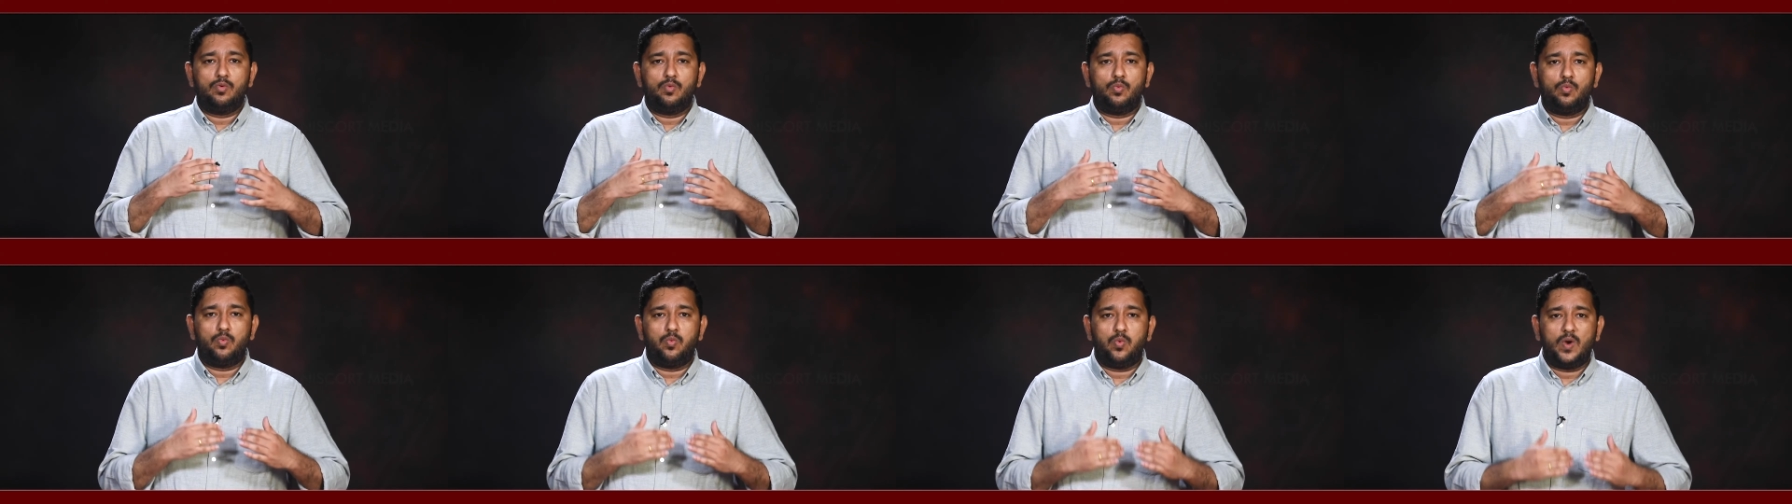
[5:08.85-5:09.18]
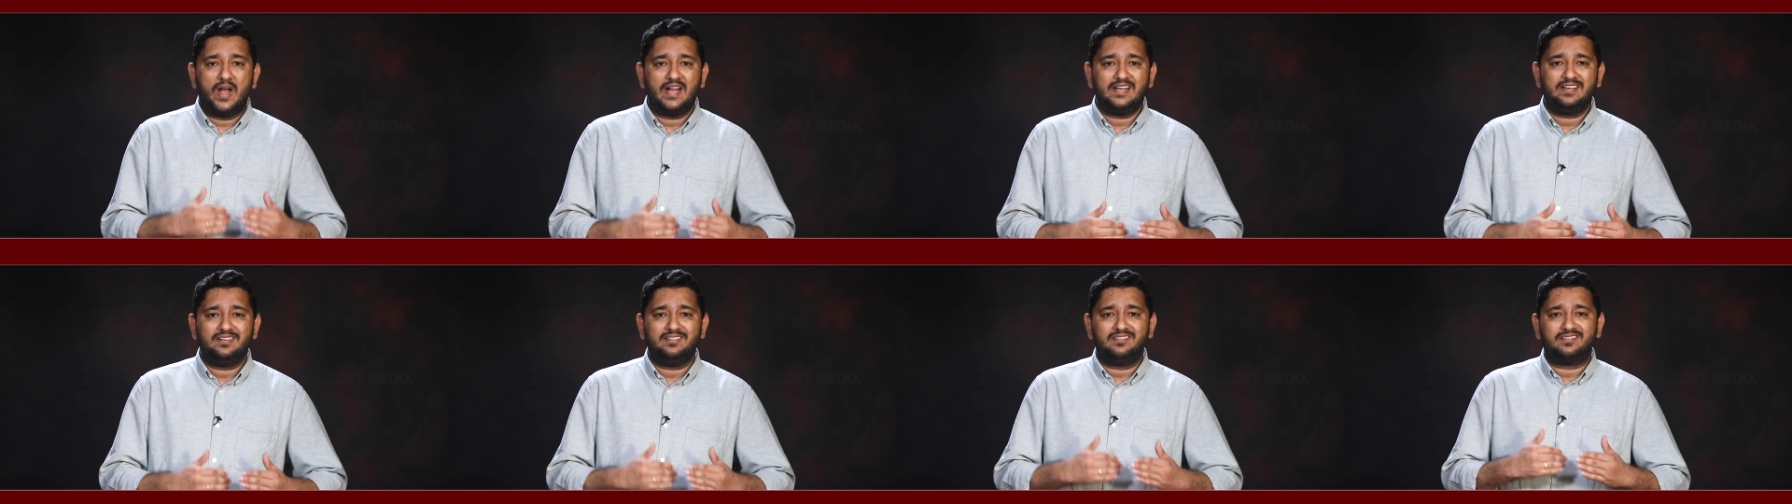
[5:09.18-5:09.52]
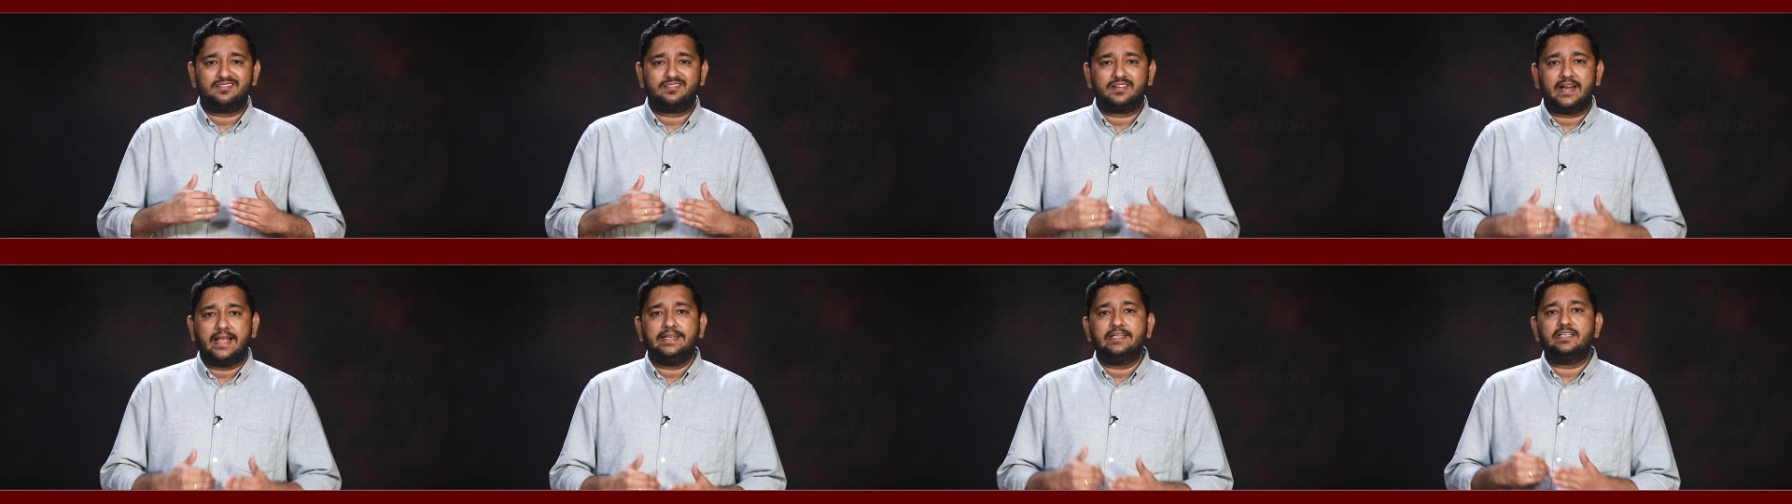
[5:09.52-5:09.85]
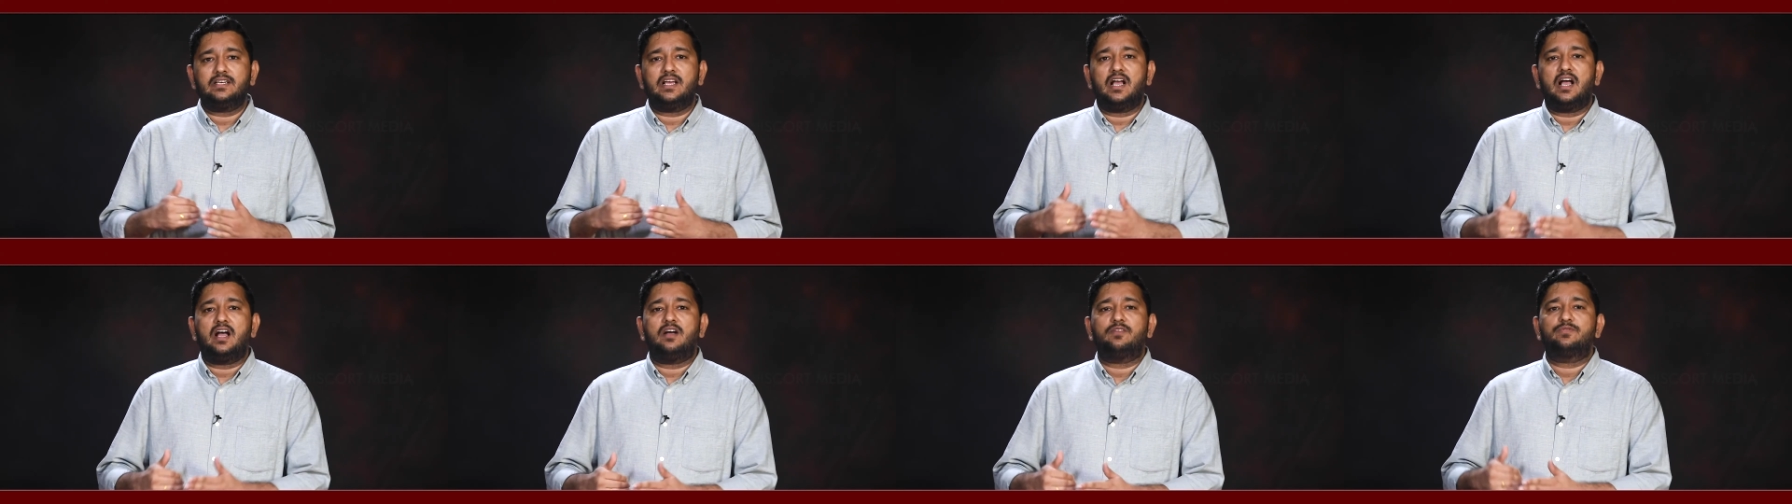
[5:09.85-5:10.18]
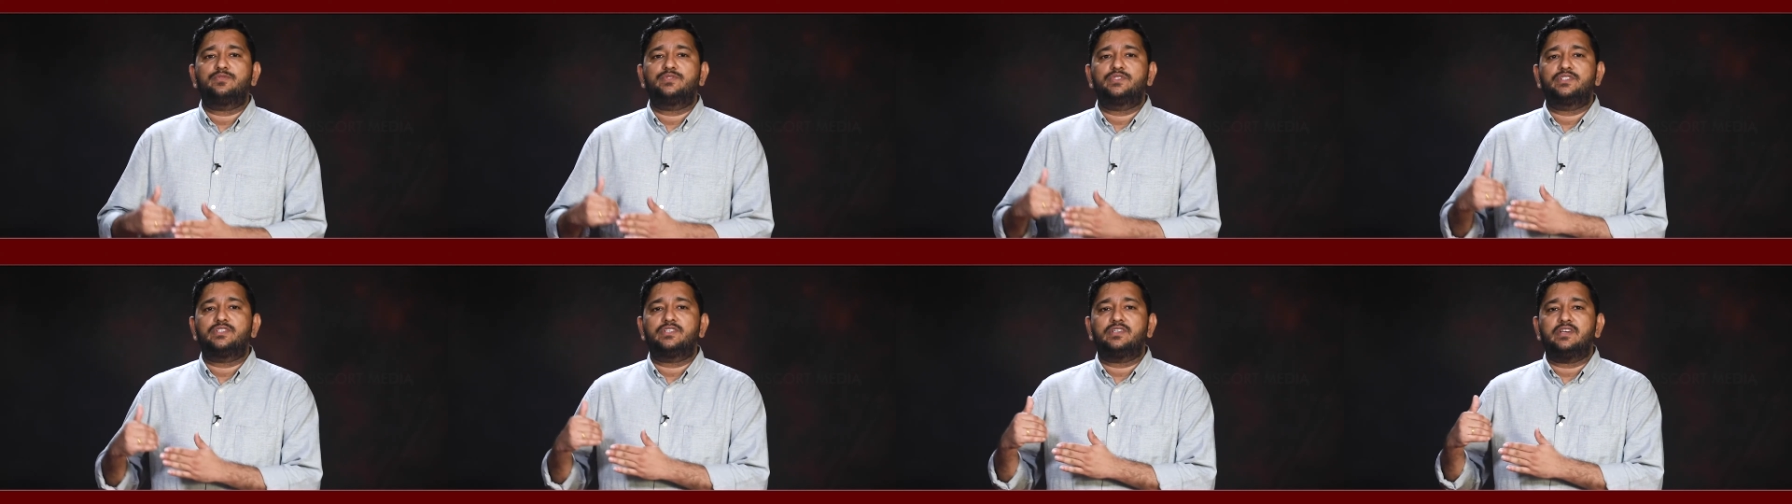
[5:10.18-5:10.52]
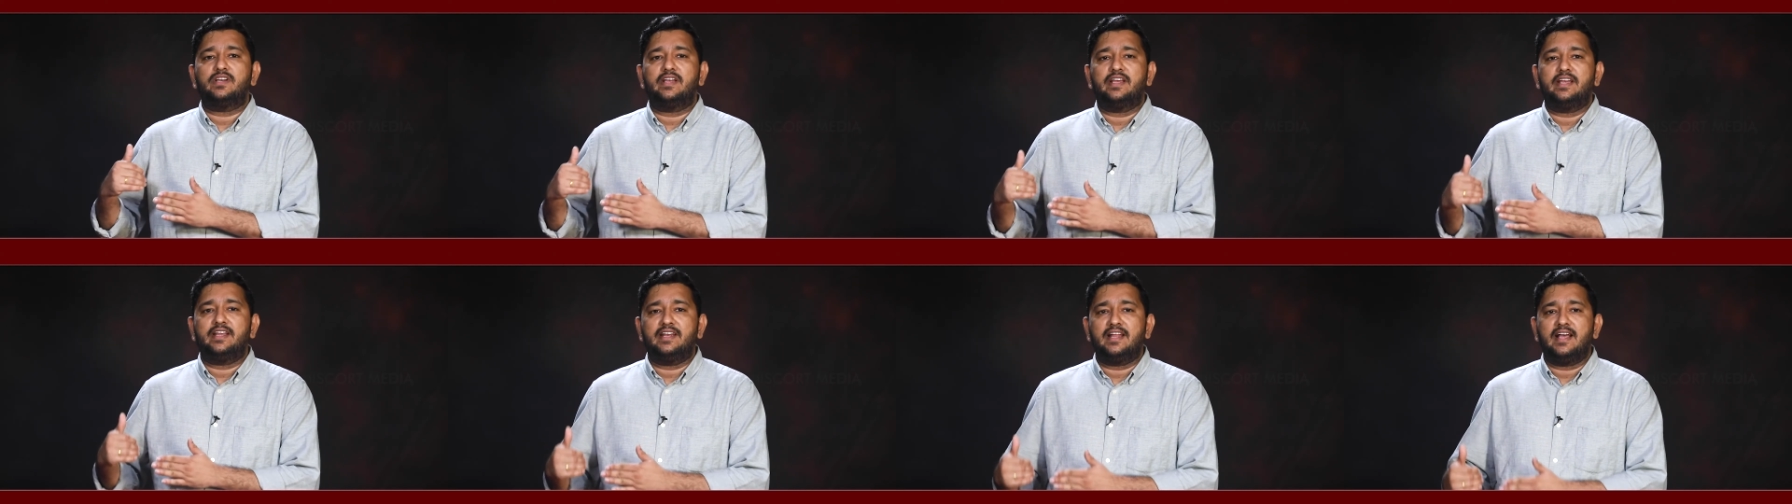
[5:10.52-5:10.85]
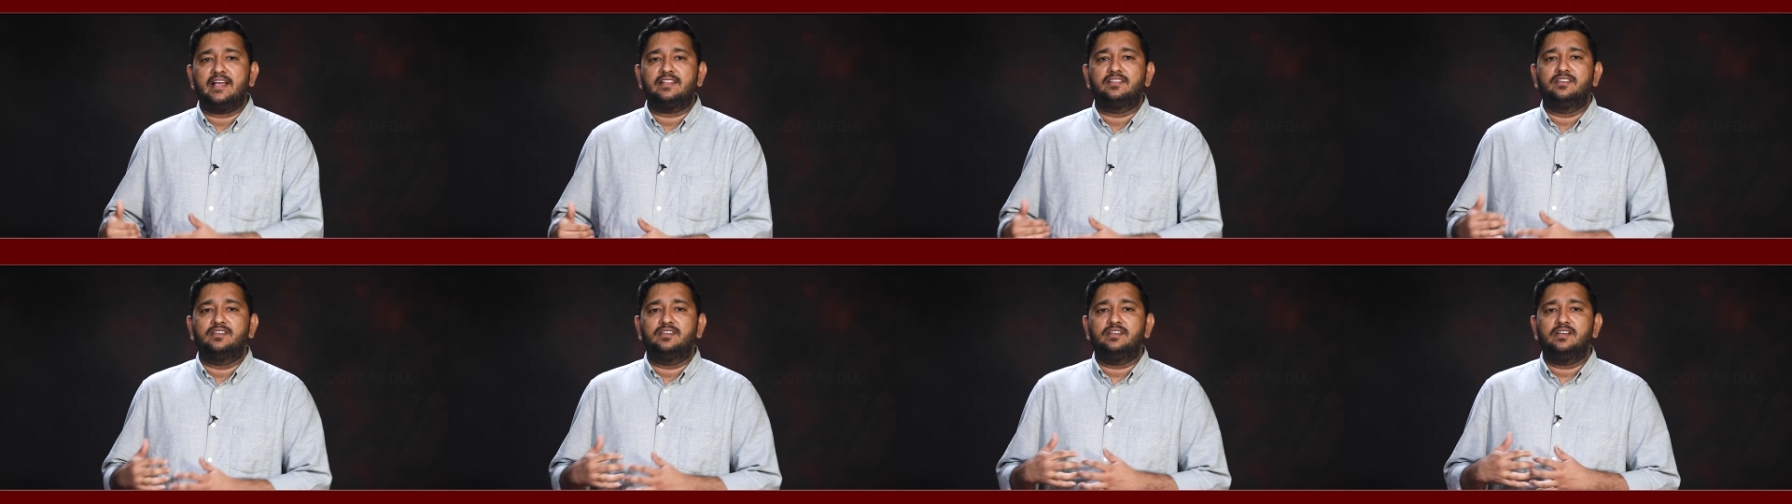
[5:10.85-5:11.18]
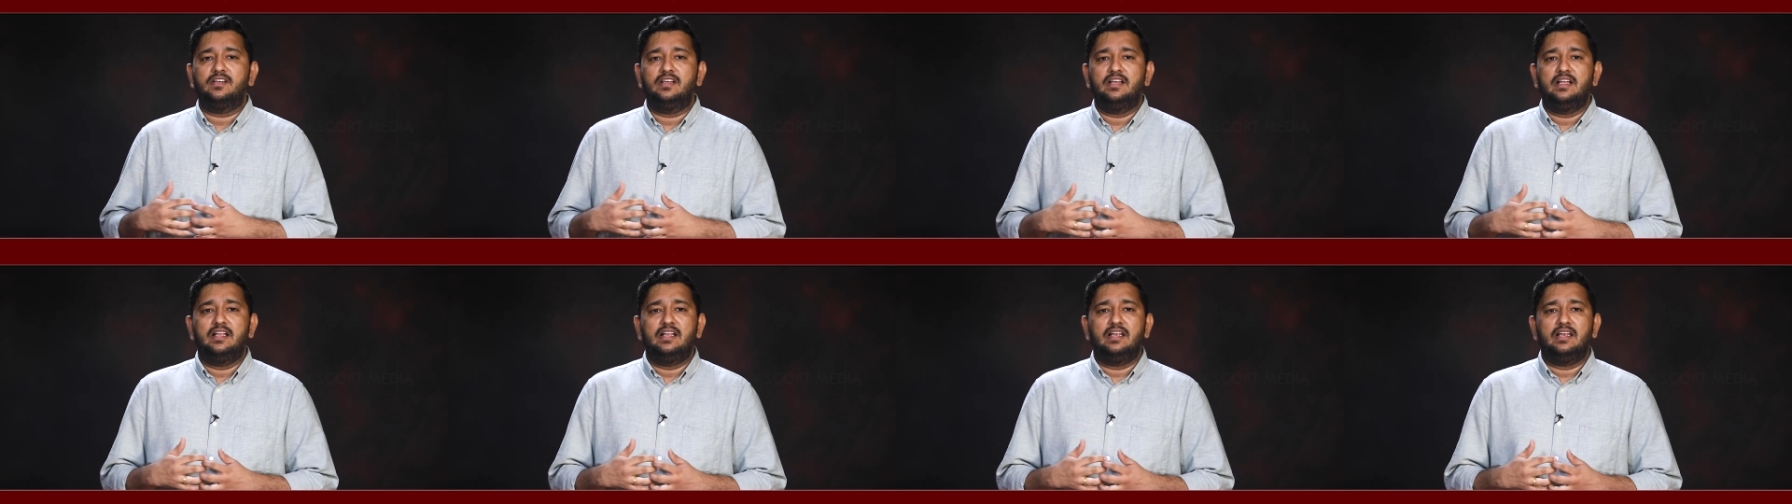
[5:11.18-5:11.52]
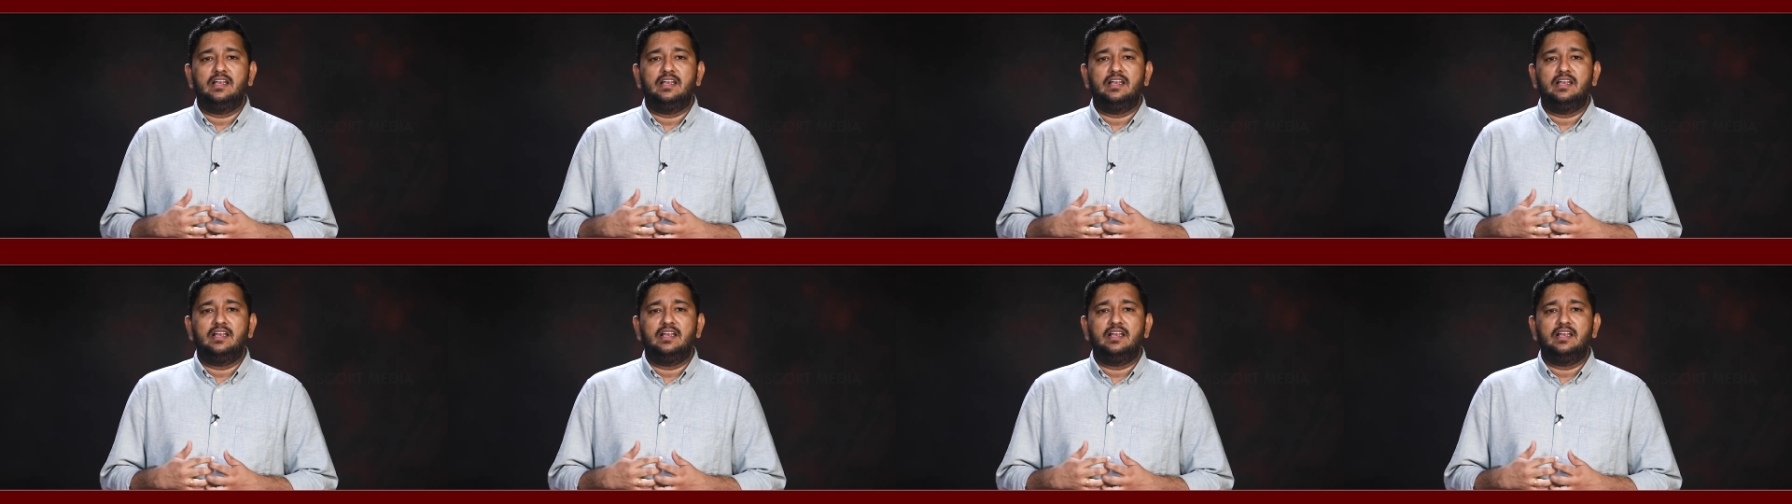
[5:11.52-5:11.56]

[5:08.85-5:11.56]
one right after another